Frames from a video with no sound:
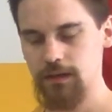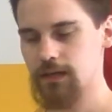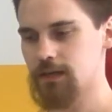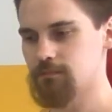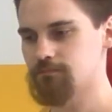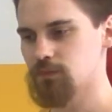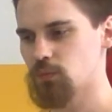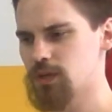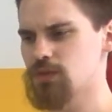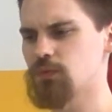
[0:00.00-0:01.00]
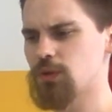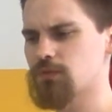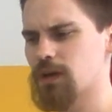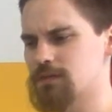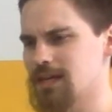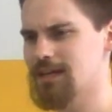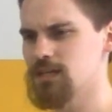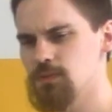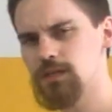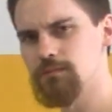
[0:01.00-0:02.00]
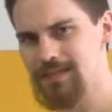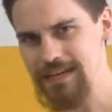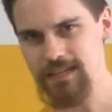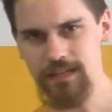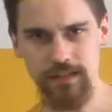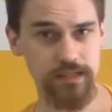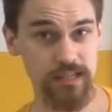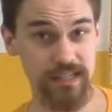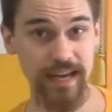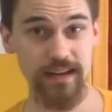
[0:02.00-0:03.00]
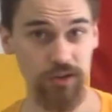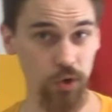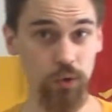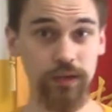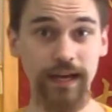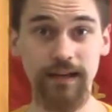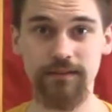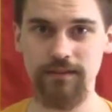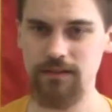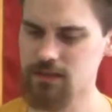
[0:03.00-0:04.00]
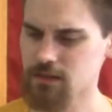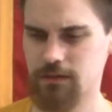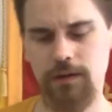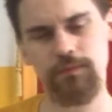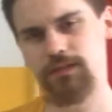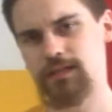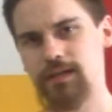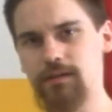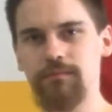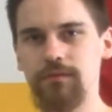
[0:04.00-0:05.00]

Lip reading: Once 45 seconds becomes easy to sustain and hold at, then start upping the time.